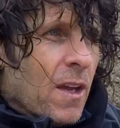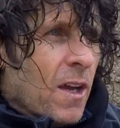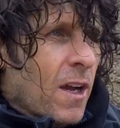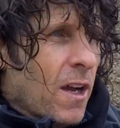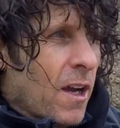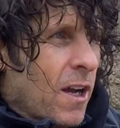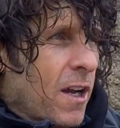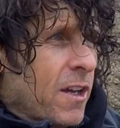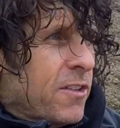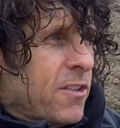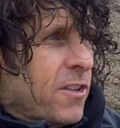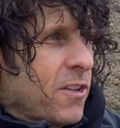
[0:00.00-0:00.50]

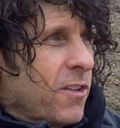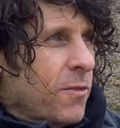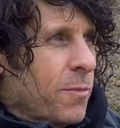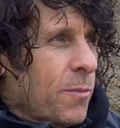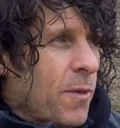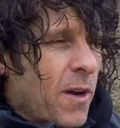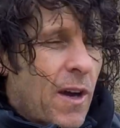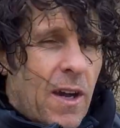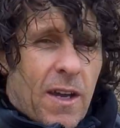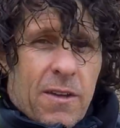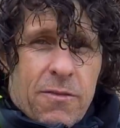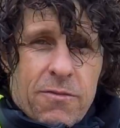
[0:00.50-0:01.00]
This is
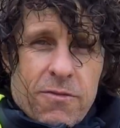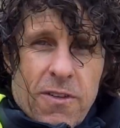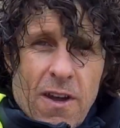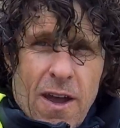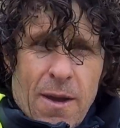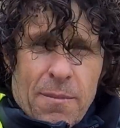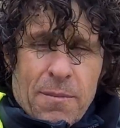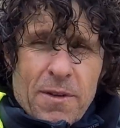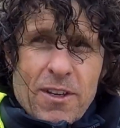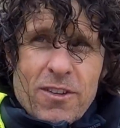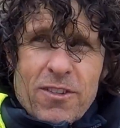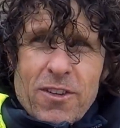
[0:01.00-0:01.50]
my
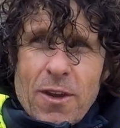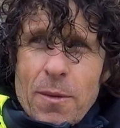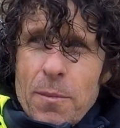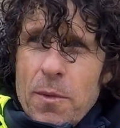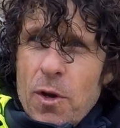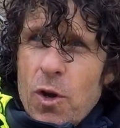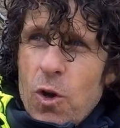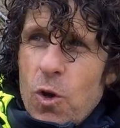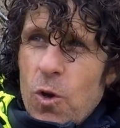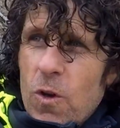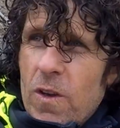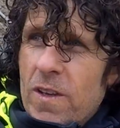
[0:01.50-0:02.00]
family
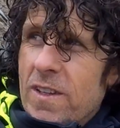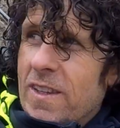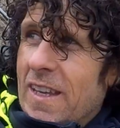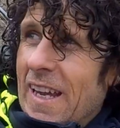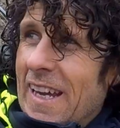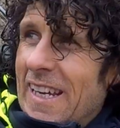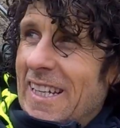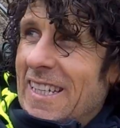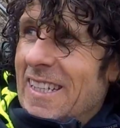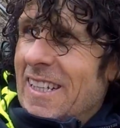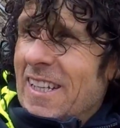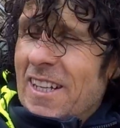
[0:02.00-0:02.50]
summer
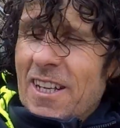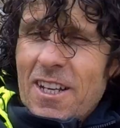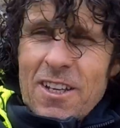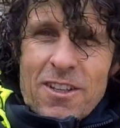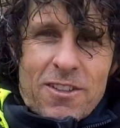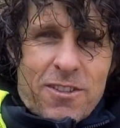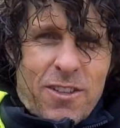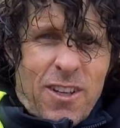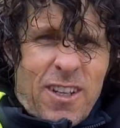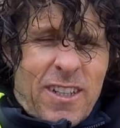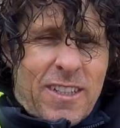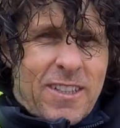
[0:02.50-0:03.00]
holiday,
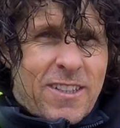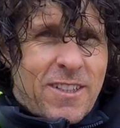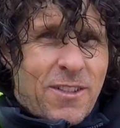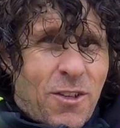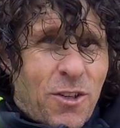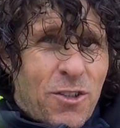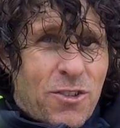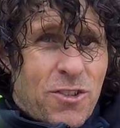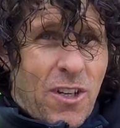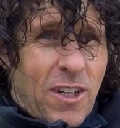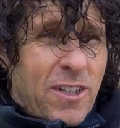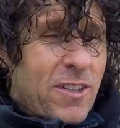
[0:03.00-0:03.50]
so it's
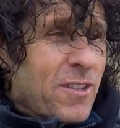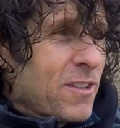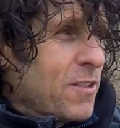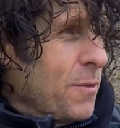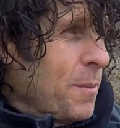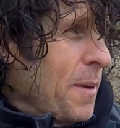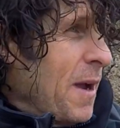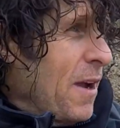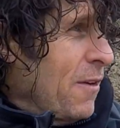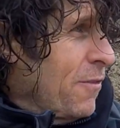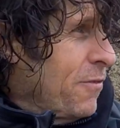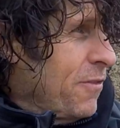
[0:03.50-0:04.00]
not just
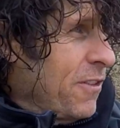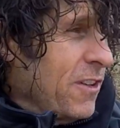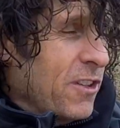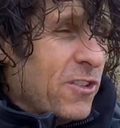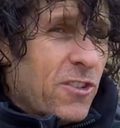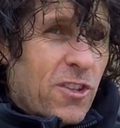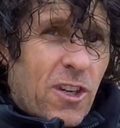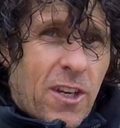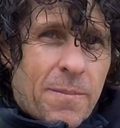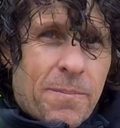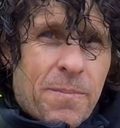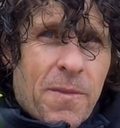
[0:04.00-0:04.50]
about
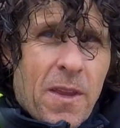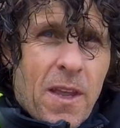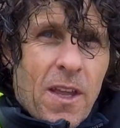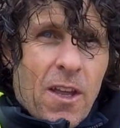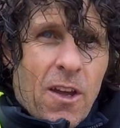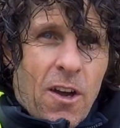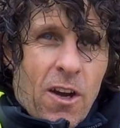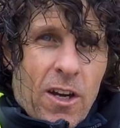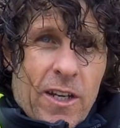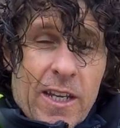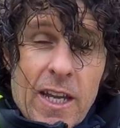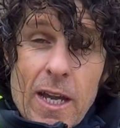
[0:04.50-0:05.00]
fishing.
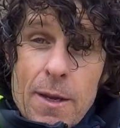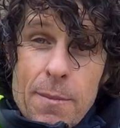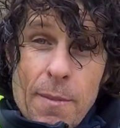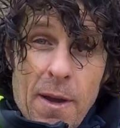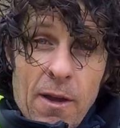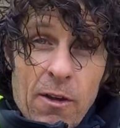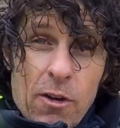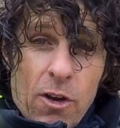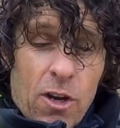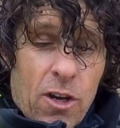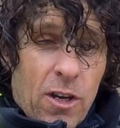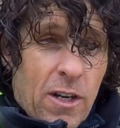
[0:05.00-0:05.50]
I came
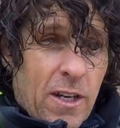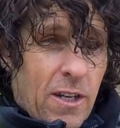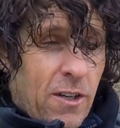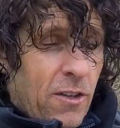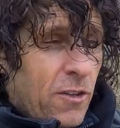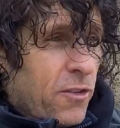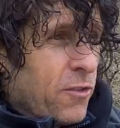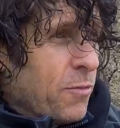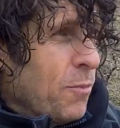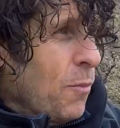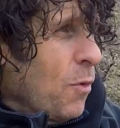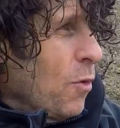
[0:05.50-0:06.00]
out early
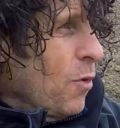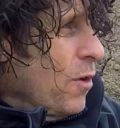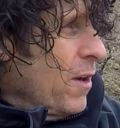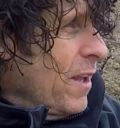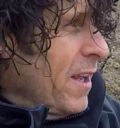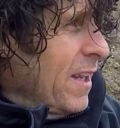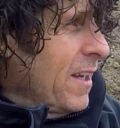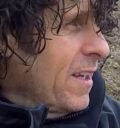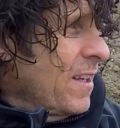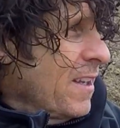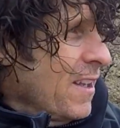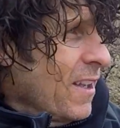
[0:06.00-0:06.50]
this
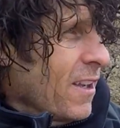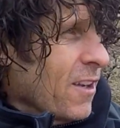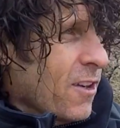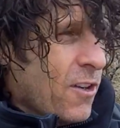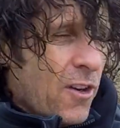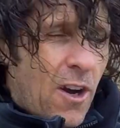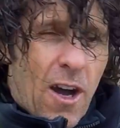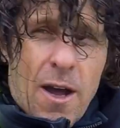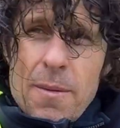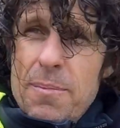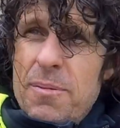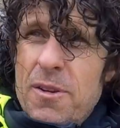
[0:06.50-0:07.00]
morning,
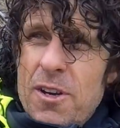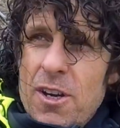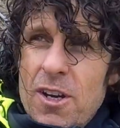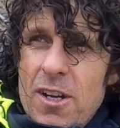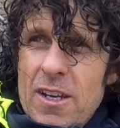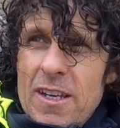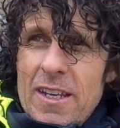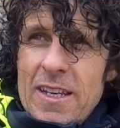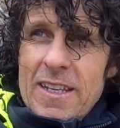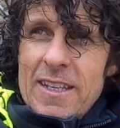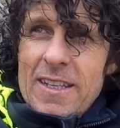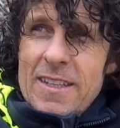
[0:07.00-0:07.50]
got up
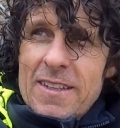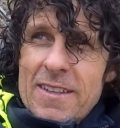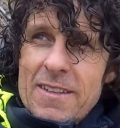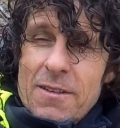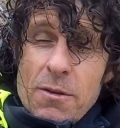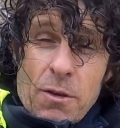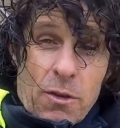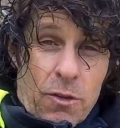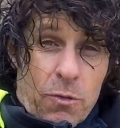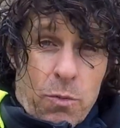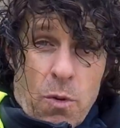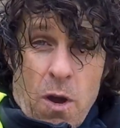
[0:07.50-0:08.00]
early.
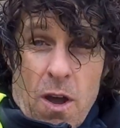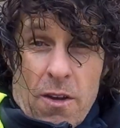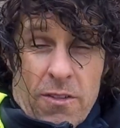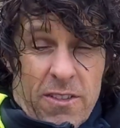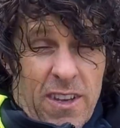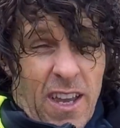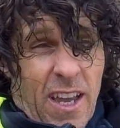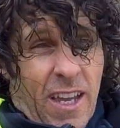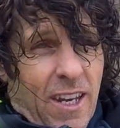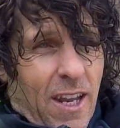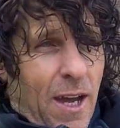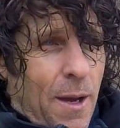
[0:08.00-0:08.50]
It was
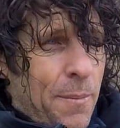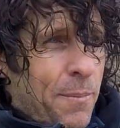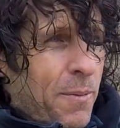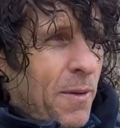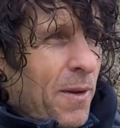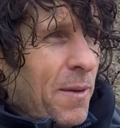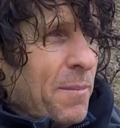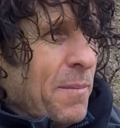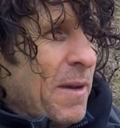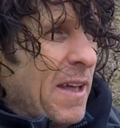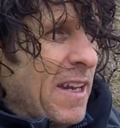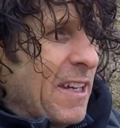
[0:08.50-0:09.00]
worth getting up.
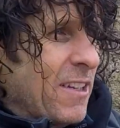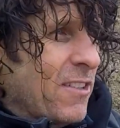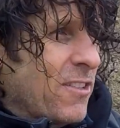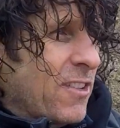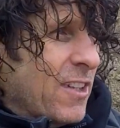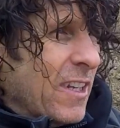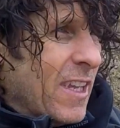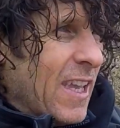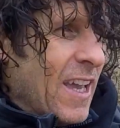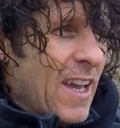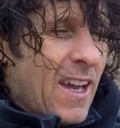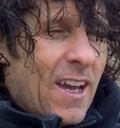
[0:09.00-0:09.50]
I managed
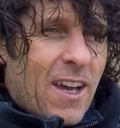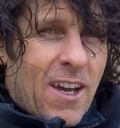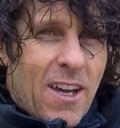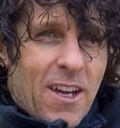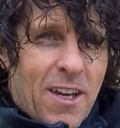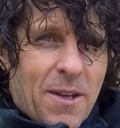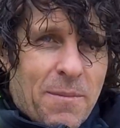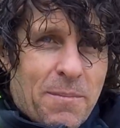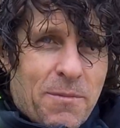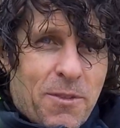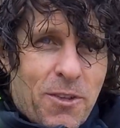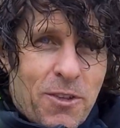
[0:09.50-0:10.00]
to get
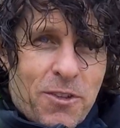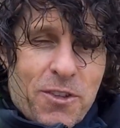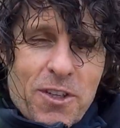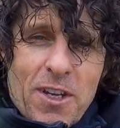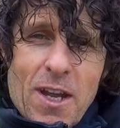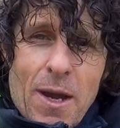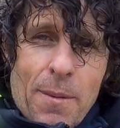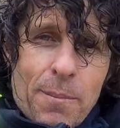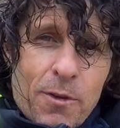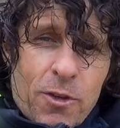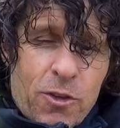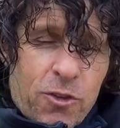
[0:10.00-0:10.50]
just a
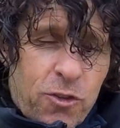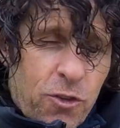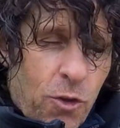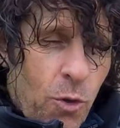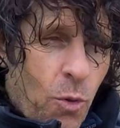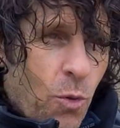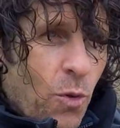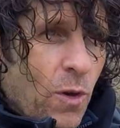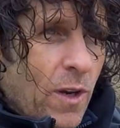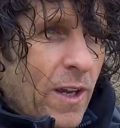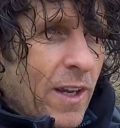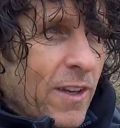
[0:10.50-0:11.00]
couple of
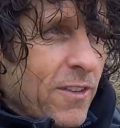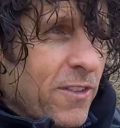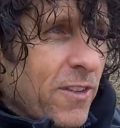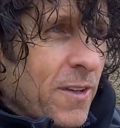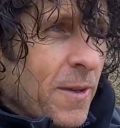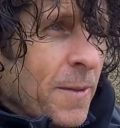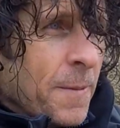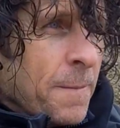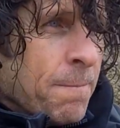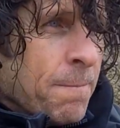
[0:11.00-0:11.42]
schoolies.